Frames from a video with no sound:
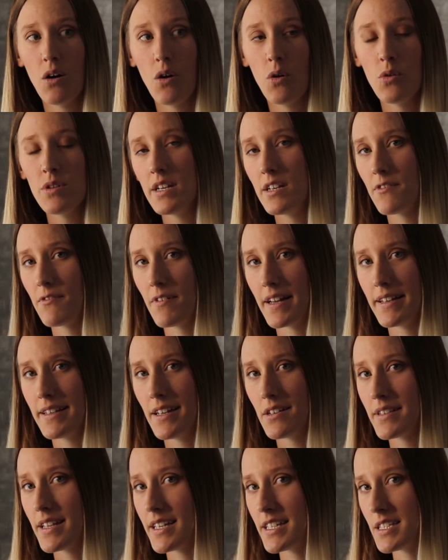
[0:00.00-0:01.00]
only to find
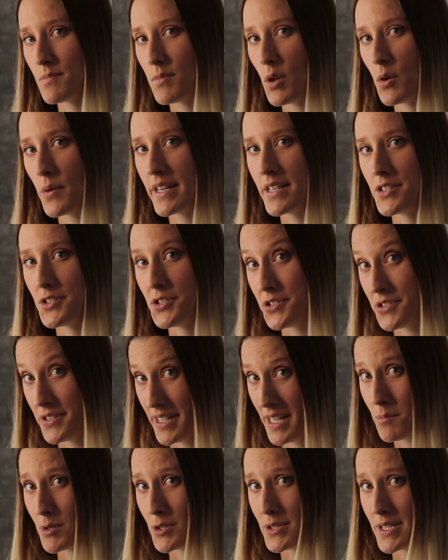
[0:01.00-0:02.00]
out that it's blowing into your
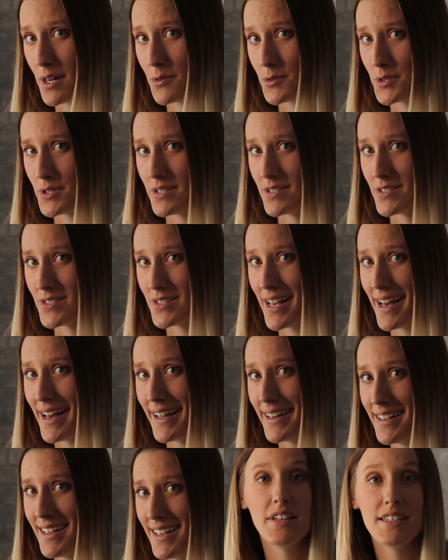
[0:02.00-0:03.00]
neighbor's house
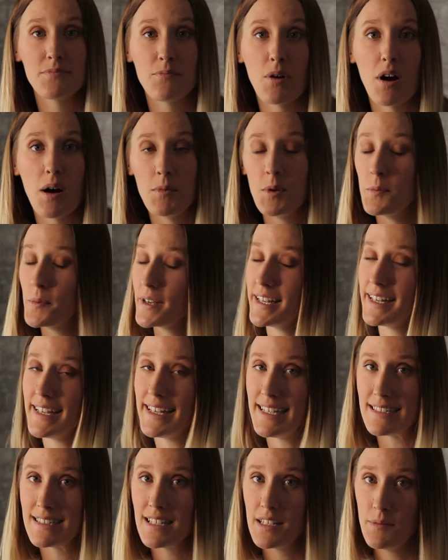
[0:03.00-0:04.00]
instead. This problem can
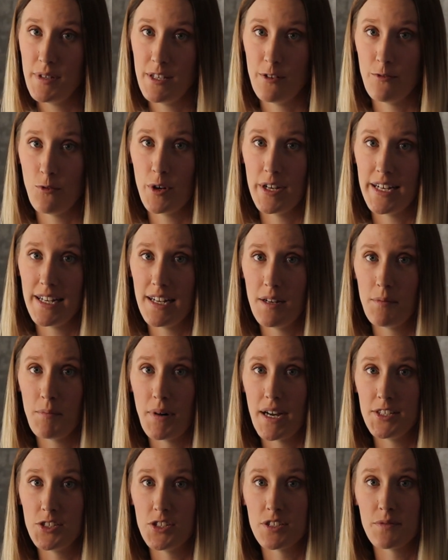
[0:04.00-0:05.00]
easily be avoided
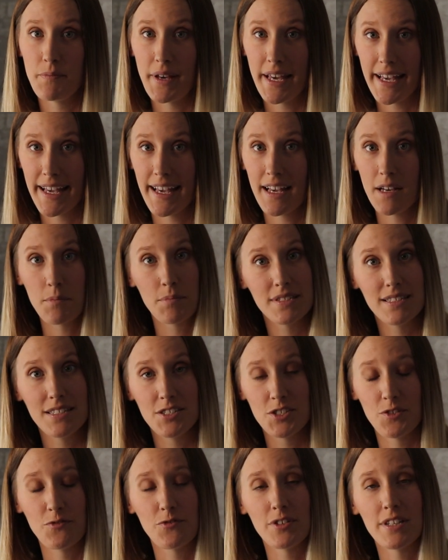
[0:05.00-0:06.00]
by just picking a
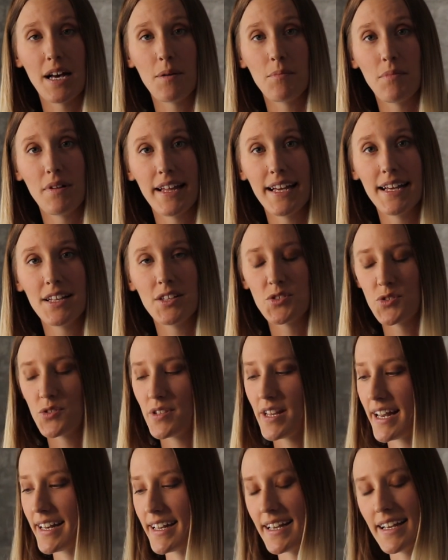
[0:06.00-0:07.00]
position for that plant
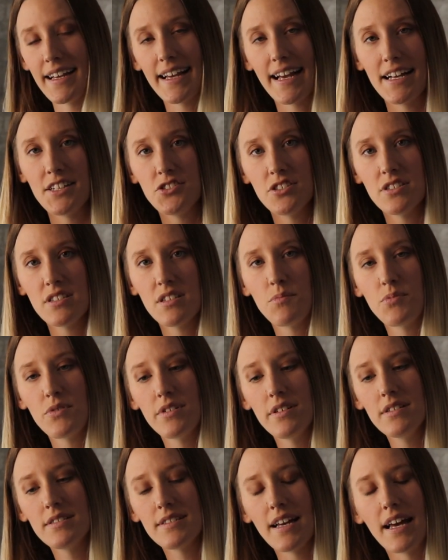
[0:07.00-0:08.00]
so that it catches the
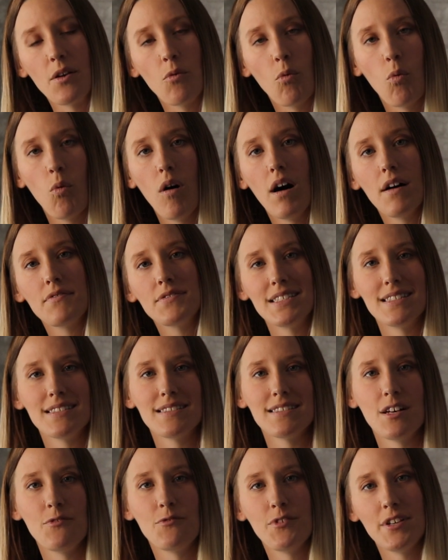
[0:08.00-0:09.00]
breeze and wafts
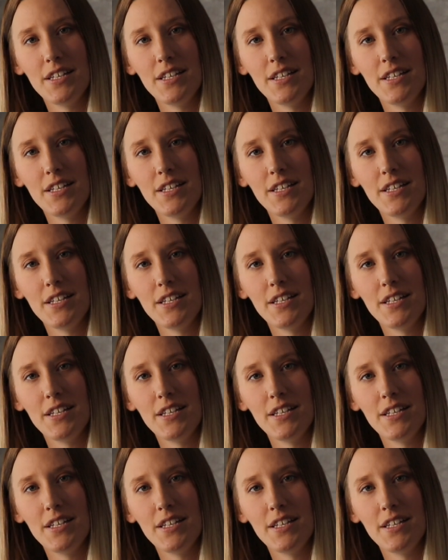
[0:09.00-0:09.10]
itself